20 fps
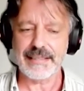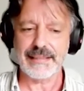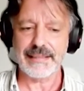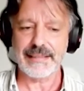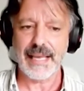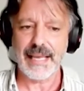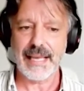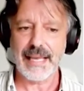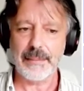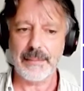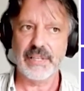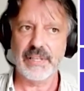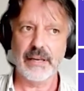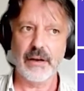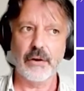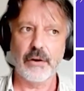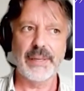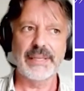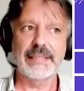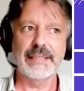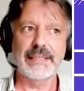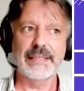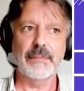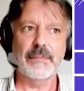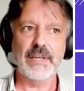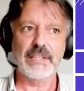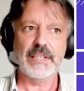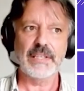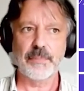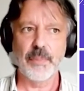step, so they already
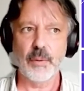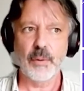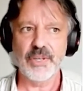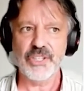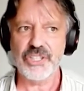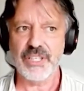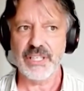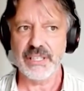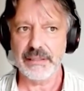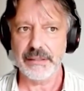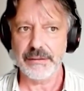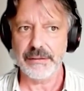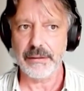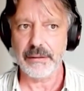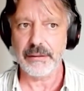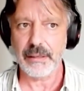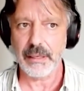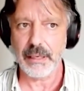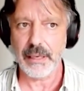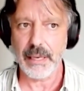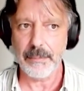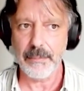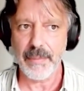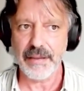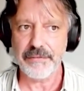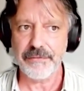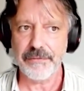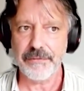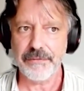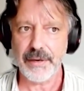was publishing their
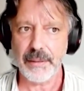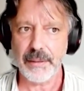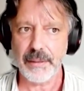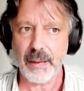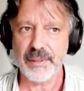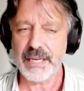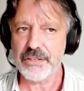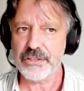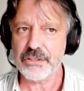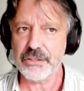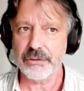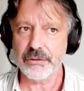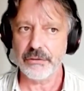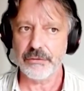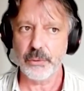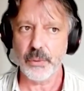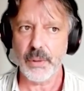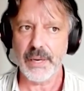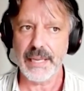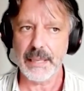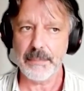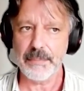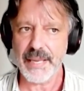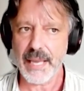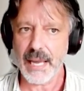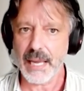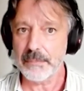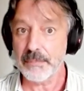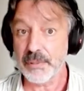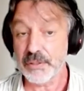mainframe application through an
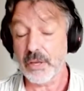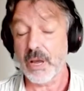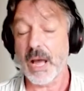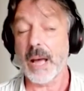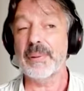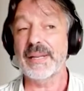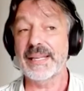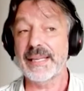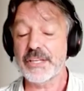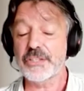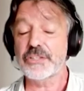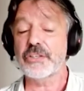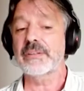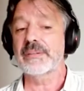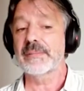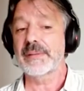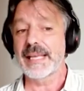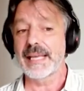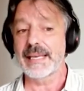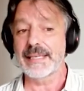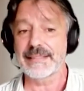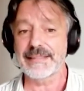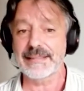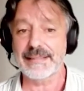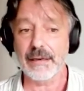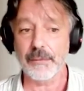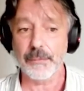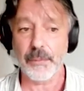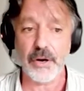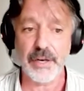API, but the application is
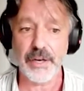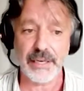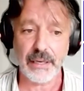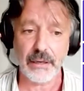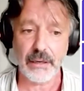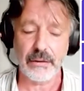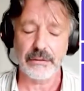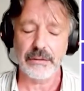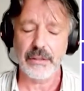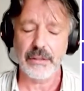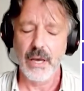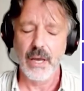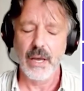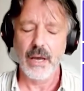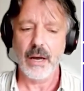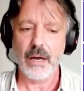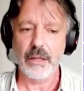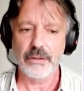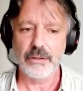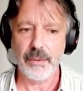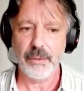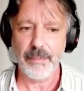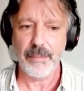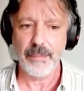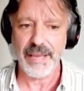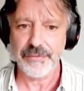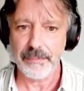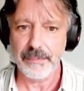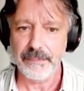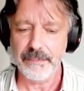still running on the
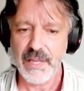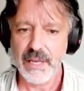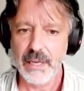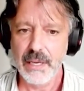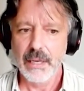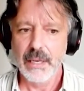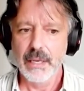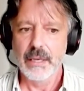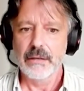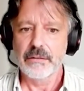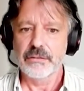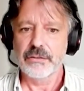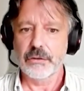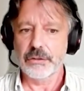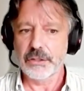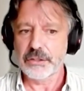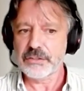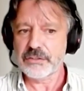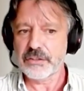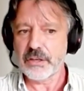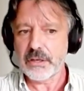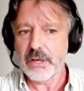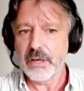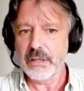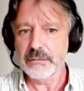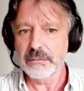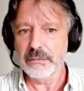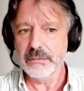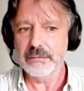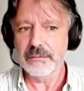mainframe. So the
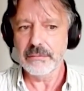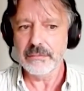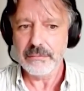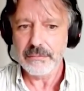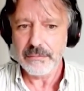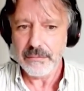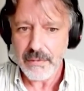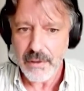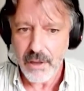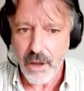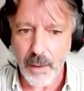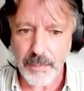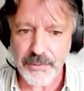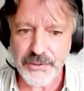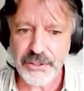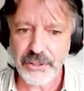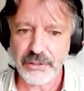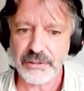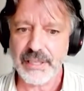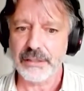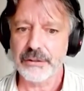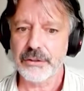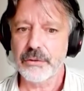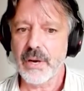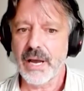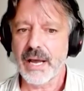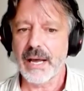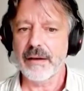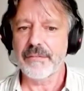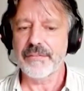second option that
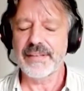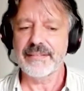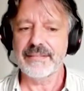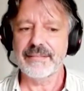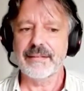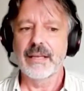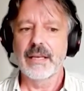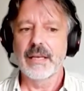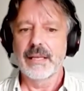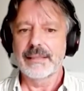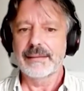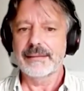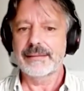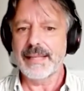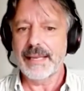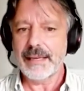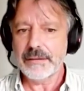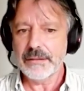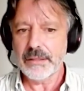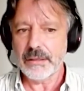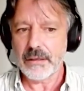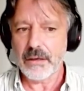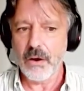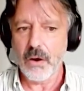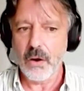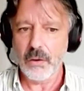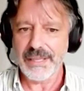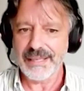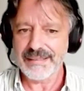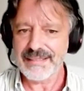you have is take the
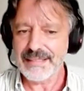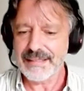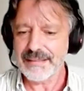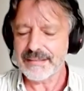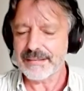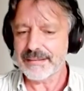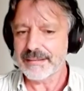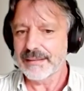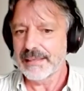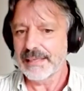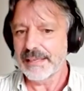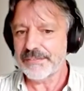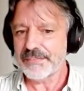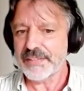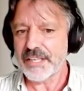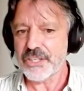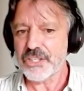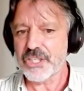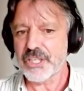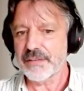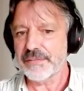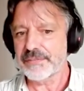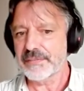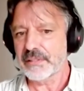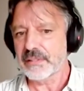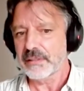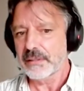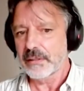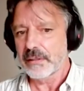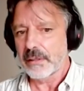code as is, lift and
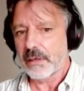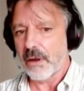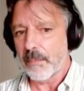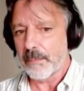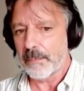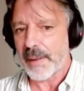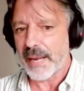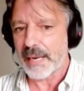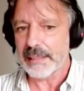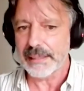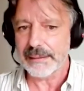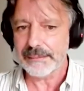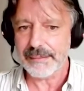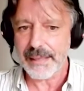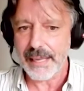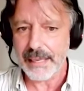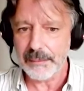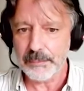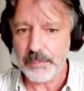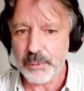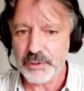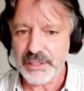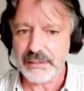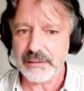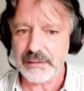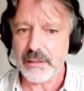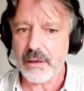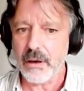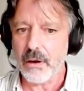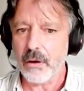shift, compile it, and put
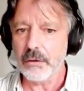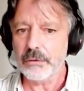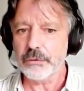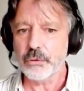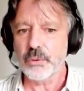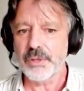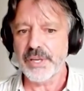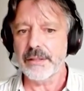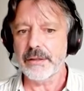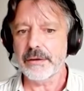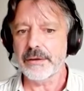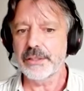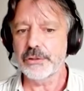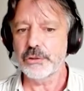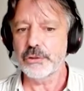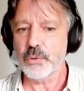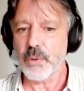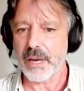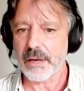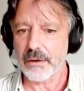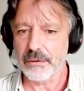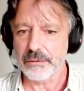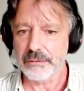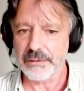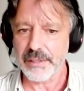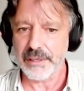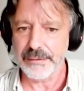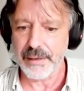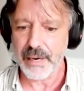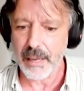it all together into a
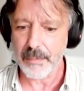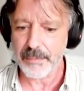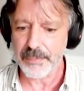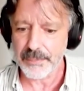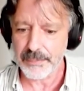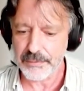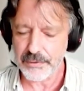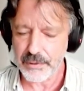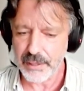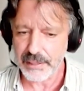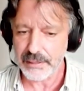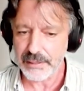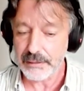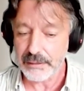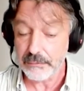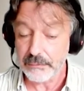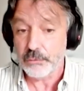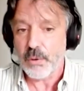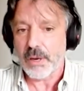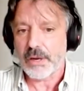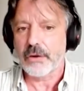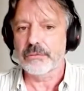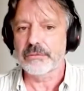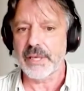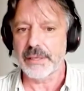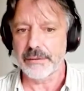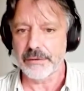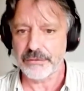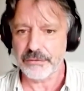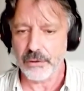container app, into a
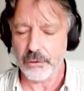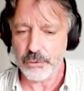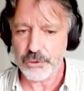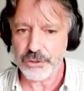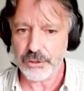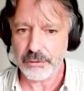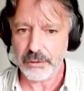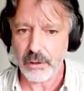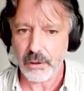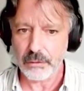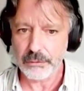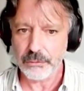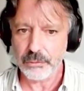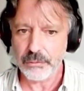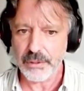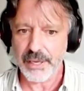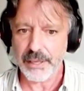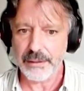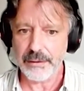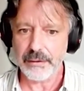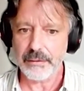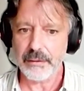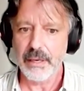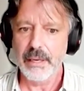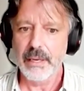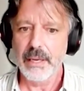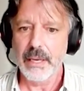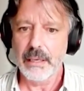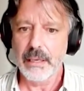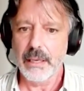container solution altogether,
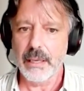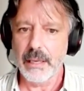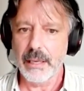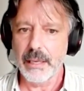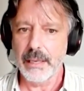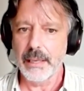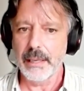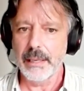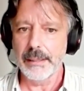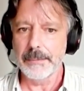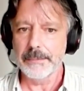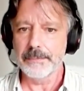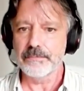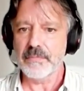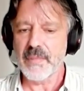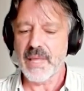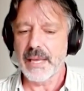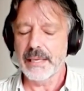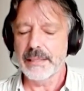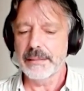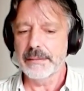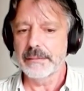and